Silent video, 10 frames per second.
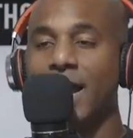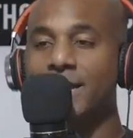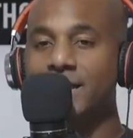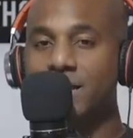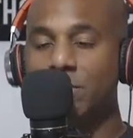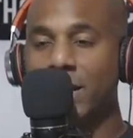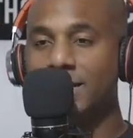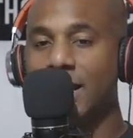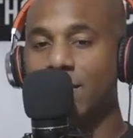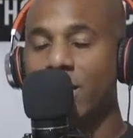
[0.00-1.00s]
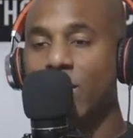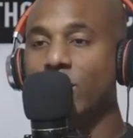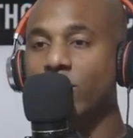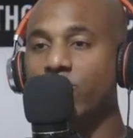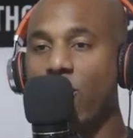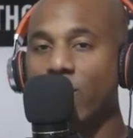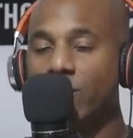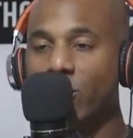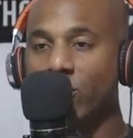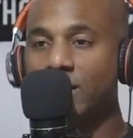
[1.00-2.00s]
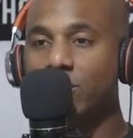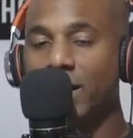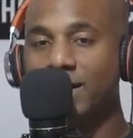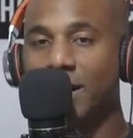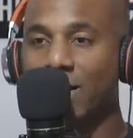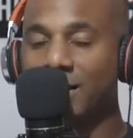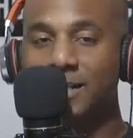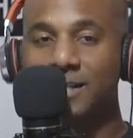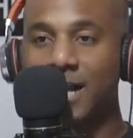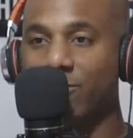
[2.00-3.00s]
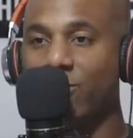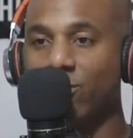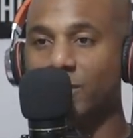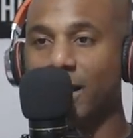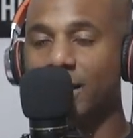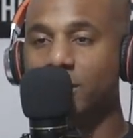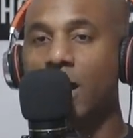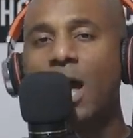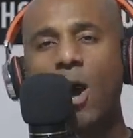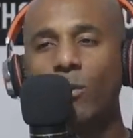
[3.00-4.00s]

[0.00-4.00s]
And then she played dumb. When your phone get broke, she played dumb like she's not a phone technician.